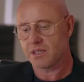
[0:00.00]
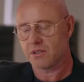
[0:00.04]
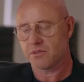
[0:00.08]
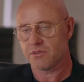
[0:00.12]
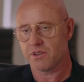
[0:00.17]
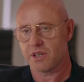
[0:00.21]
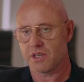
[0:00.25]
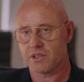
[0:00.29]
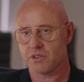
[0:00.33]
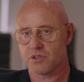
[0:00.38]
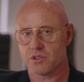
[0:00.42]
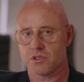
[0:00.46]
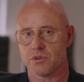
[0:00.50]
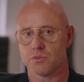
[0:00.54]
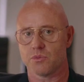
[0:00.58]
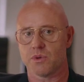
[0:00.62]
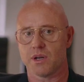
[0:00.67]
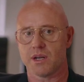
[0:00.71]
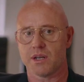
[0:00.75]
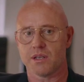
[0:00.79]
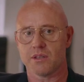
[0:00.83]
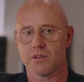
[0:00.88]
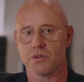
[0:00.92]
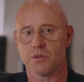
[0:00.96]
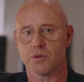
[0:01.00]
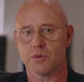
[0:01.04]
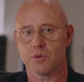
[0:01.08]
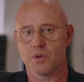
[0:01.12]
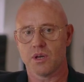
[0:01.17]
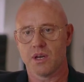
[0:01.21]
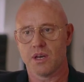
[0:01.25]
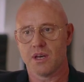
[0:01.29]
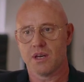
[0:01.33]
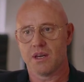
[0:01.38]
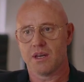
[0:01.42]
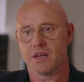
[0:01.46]
innovation, where you
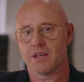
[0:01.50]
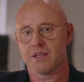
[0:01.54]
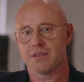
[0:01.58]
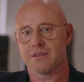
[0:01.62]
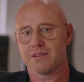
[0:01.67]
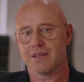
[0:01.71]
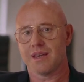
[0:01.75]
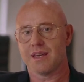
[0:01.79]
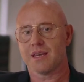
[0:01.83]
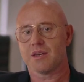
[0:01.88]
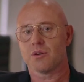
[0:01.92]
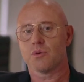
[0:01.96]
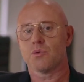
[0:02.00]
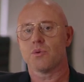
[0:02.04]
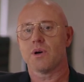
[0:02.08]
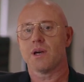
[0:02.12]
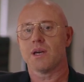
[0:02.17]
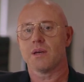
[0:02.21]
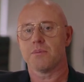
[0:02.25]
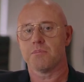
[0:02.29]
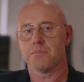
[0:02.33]
take away